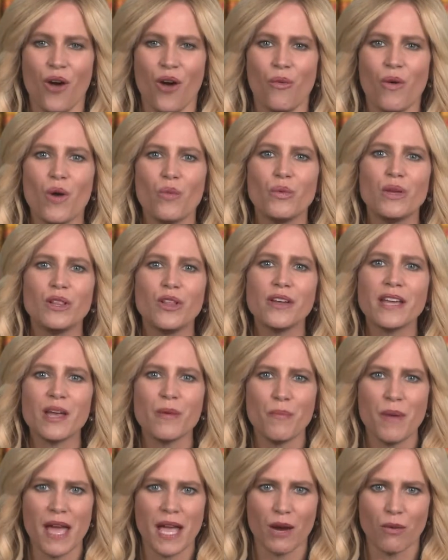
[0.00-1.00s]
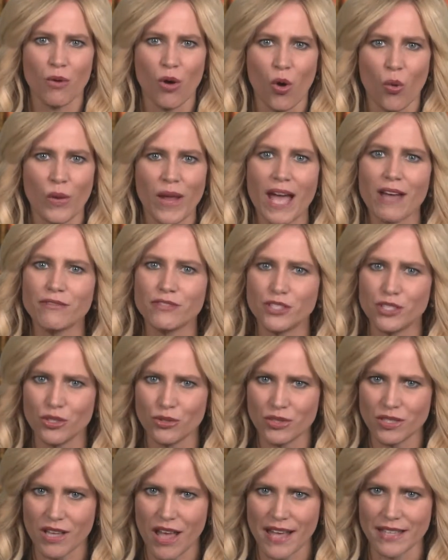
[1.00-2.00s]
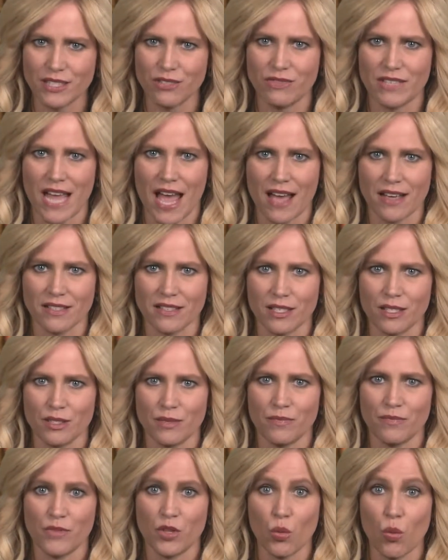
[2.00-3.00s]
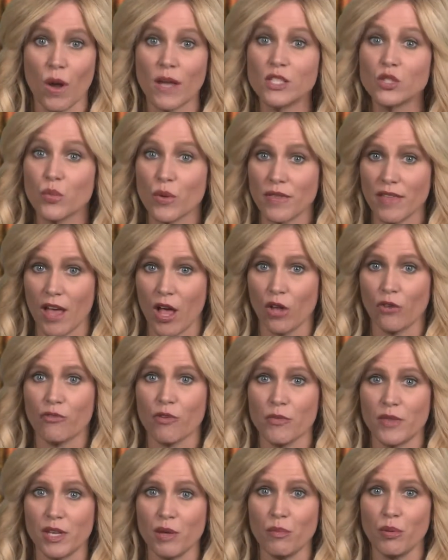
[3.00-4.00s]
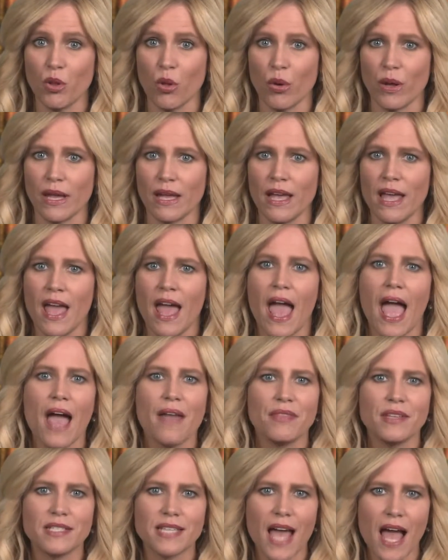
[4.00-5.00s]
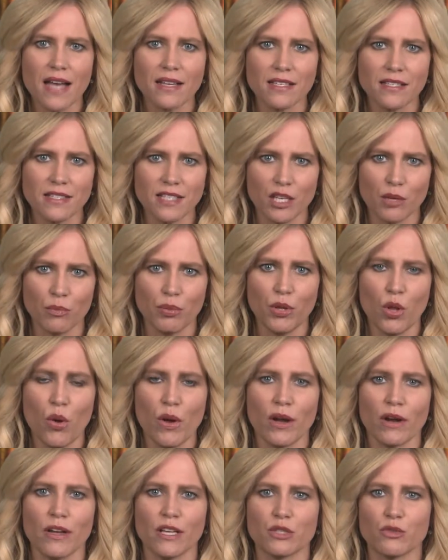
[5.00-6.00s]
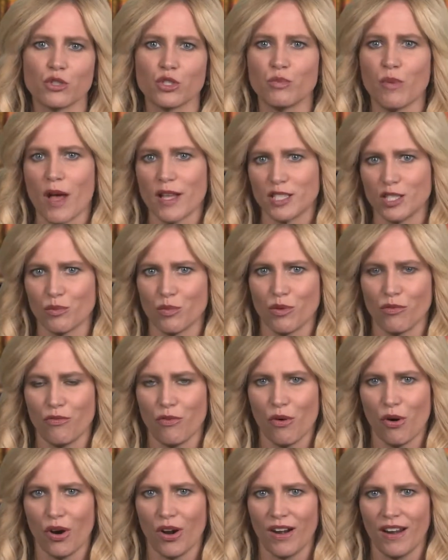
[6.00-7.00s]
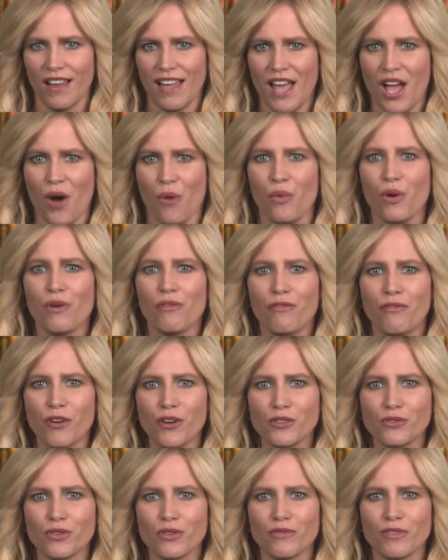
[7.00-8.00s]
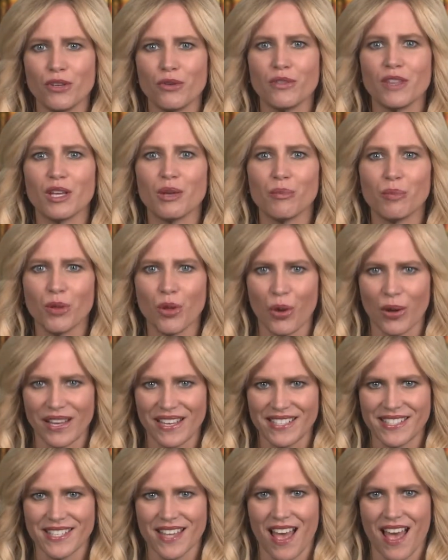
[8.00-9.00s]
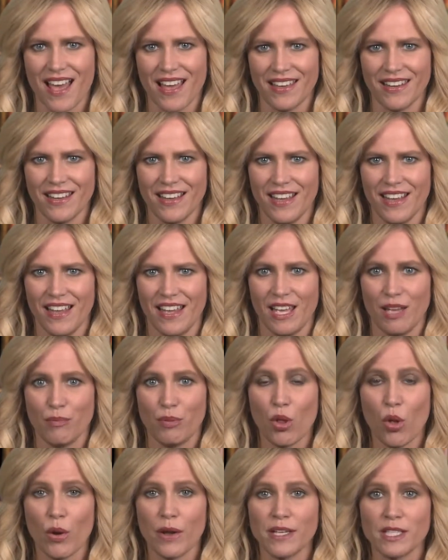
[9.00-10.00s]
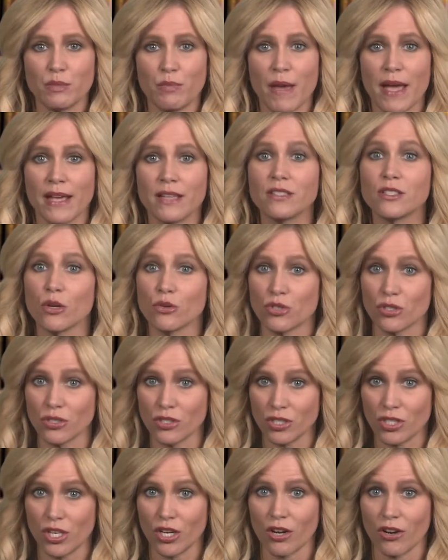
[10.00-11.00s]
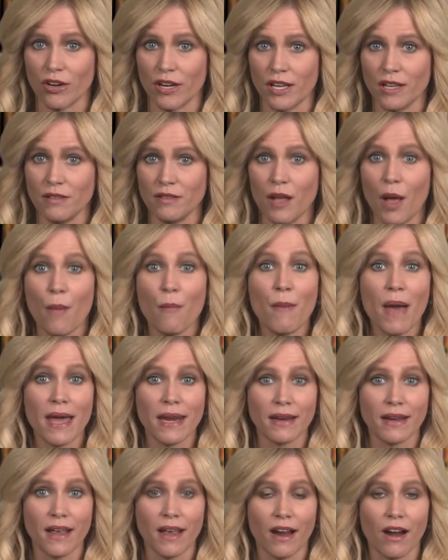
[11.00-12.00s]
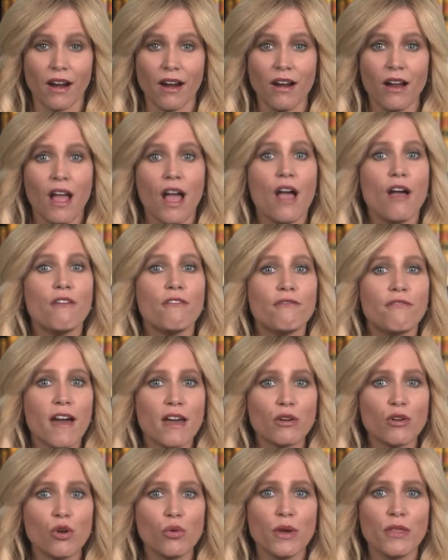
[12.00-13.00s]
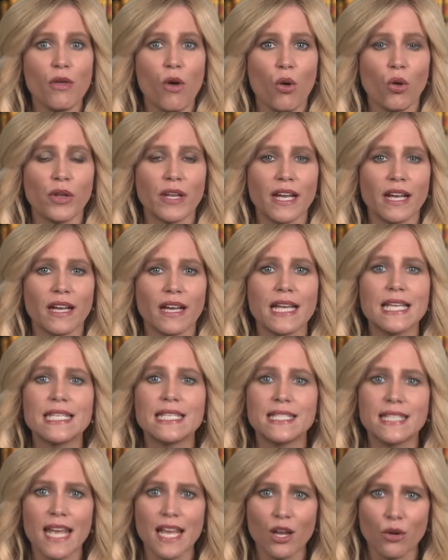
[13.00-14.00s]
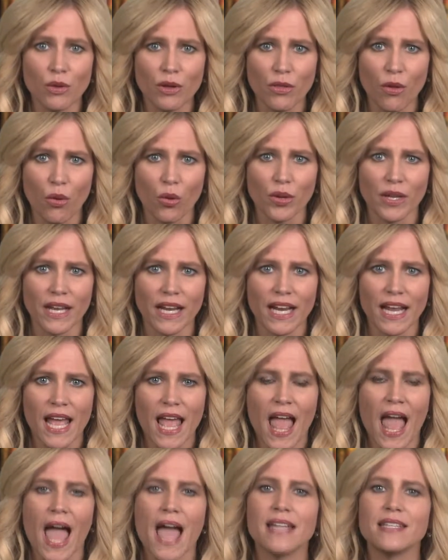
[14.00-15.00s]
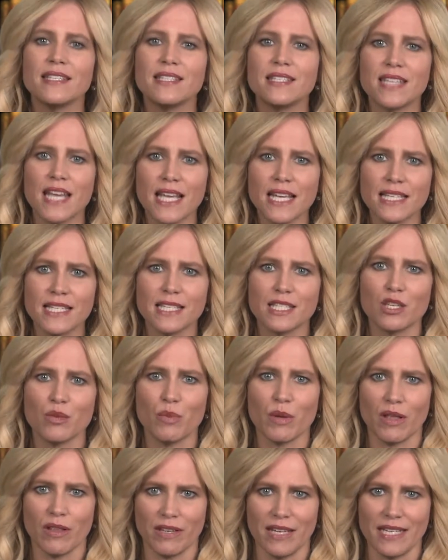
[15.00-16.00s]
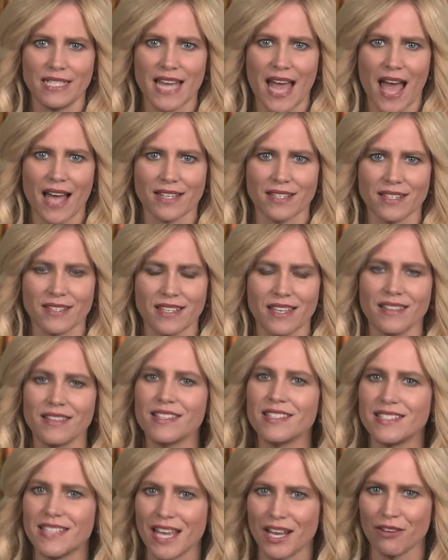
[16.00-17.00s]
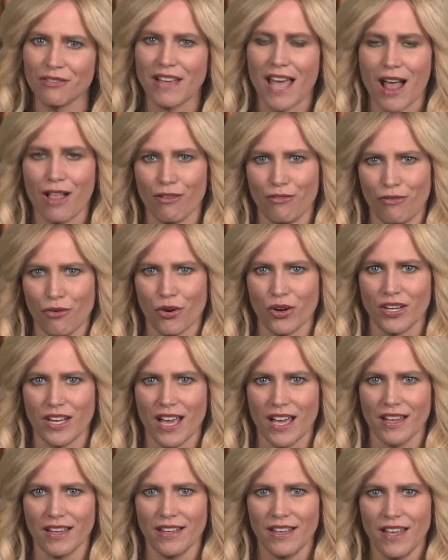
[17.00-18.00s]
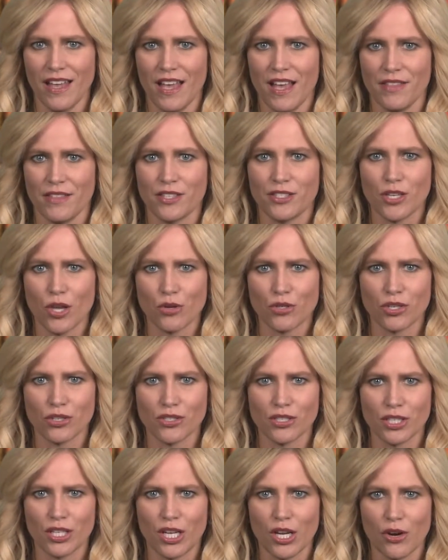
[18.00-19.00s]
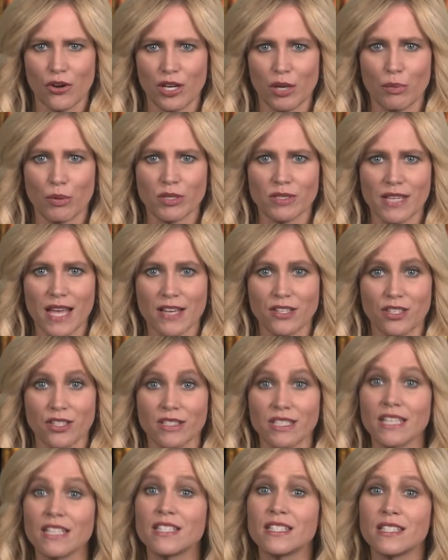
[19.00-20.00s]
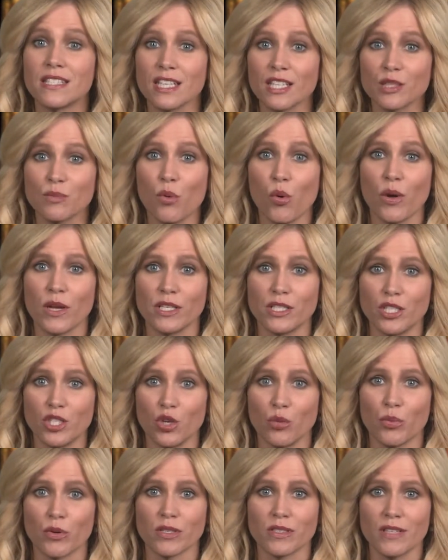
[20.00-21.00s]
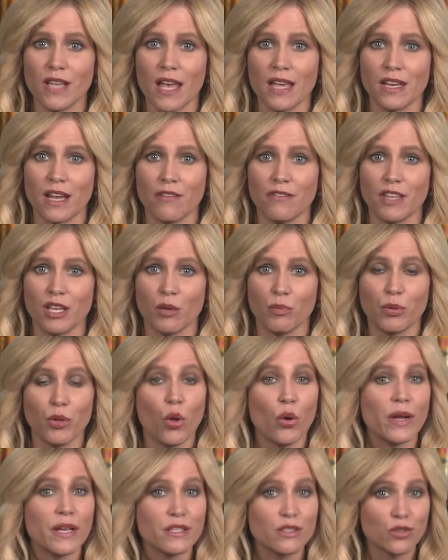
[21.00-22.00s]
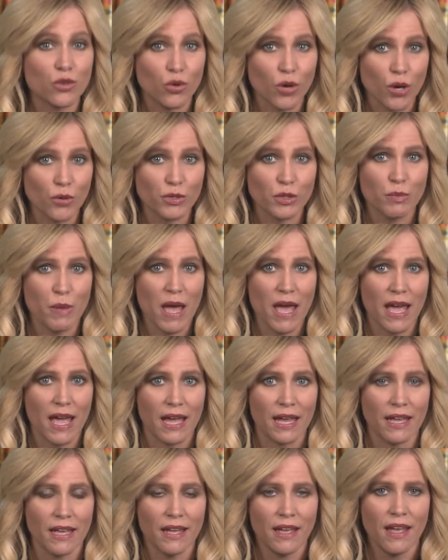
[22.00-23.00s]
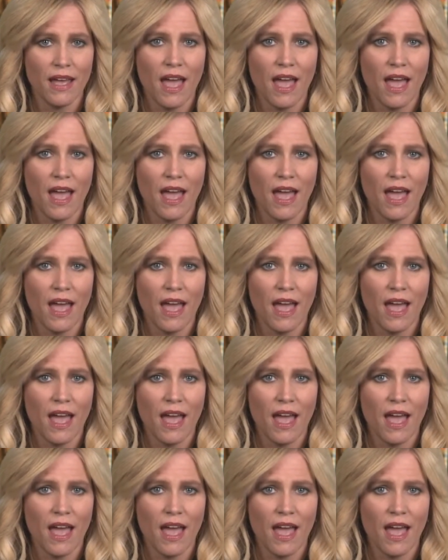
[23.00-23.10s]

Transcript: When we look at payroll, we have two sides of taxes, the ones withheld from the employee and the taxes the employer is responsible for. We'll first review the employee side. Employees pay Social Security, Medicare, federal withholding, state withholding, and state disability taxes in the state of California. The Social Security percentage is 6.2% of the employee's gross pay.